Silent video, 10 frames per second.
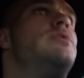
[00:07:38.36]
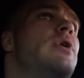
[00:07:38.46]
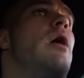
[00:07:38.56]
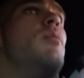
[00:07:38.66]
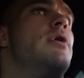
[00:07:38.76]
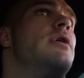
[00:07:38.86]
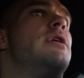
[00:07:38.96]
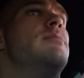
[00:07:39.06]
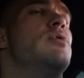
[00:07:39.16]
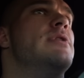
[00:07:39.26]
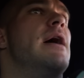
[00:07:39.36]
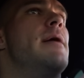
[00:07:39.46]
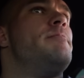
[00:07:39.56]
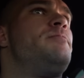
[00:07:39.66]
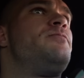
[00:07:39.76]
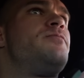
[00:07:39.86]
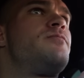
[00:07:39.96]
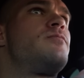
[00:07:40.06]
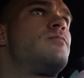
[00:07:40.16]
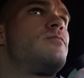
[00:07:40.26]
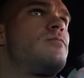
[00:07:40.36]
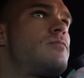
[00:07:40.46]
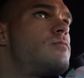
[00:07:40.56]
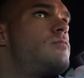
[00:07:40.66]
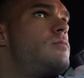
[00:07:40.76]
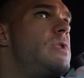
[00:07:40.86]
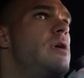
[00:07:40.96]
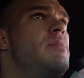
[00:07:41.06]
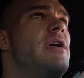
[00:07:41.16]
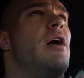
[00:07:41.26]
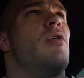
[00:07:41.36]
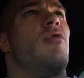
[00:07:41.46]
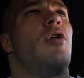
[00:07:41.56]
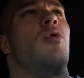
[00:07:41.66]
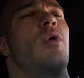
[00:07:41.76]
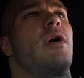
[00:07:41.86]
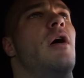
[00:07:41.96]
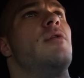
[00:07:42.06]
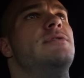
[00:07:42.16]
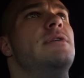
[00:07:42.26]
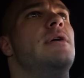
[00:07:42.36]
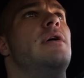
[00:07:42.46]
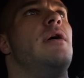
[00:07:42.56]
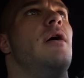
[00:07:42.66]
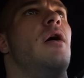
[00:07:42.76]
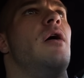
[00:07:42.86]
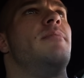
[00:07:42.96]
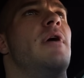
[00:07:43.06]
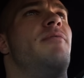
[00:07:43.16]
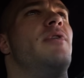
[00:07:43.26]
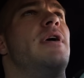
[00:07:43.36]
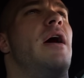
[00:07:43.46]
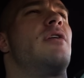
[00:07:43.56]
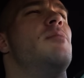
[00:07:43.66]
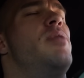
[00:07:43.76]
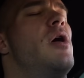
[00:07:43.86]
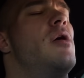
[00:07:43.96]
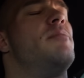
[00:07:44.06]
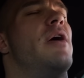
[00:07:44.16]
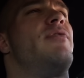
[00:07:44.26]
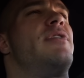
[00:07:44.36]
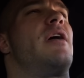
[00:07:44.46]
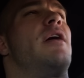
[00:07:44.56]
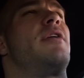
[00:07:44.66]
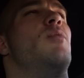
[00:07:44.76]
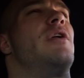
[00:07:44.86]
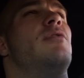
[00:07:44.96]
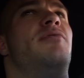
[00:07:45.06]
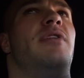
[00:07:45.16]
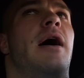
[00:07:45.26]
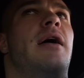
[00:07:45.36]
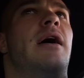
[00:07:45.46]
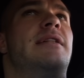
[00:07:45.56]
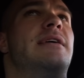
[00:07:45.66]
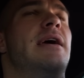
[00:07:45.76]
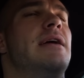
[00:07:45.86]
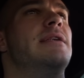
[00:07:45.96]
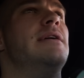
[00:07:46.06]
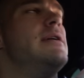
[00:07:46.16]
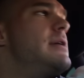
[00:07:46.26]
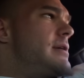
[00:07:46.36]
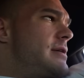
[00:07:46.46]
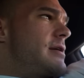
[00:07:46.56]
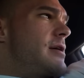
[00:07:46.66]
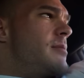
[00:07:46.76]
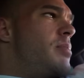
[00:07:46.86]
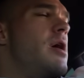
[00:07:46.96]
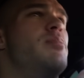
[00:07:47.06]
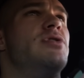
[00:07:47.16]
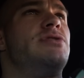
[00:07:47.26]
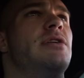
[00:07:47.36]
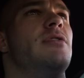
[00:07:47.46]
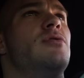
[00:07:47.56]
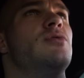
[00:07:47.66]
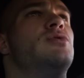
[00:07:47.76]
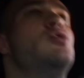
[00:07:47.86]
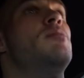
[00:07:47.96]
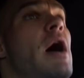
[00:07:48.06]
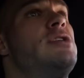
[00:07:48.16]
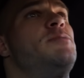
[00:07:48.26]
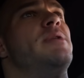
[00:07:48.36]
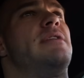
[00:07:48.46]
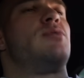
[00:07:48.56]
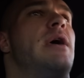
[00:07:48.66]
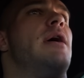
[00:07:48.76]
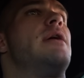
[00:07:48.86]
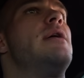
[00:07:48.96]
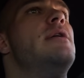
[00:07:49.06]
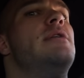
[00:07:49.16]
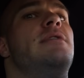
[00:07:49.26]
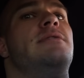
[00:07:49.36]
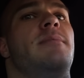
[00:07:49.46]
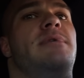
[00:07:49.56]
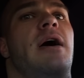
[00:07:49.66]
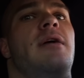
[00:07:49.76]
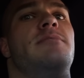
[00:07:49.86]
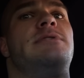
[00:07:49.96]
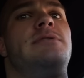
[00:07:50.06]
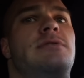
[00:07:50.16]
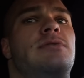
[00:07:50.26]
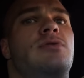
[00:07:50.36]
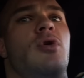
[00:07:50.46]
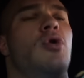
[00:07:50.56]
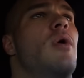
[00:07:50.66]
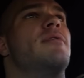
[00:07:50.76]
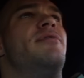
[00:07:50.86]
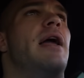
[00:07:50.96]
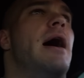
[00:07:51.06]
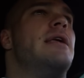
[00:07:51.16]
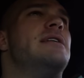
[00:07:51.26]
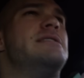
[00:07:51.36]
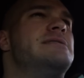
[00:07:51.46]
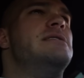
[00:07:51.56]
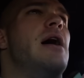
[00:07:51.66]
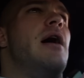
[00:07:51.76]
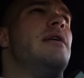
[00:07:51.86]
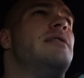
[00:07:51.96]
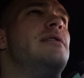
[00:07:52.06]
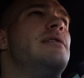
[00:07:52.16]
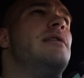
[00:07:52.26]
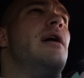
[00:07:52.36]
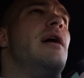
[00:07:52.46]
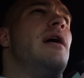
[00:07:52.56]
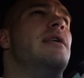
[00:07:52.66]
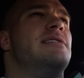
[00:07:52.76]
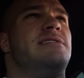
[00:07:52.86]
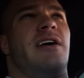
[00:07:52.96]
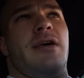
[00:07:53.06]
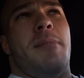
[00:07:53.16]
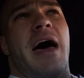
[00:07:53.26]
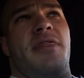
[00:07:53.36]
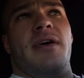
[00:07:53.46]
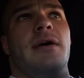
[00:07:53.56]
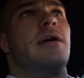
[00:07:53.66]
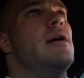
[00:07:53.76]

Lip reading: yeah, we're gonna keep doing that. But again, overall good workout. Definitely had a good pump. Definitely think I went a little flat at the end. Probably pushed it a little too much, but that's okay. Sometimes, you know, going flat is not necessarily a bad thing.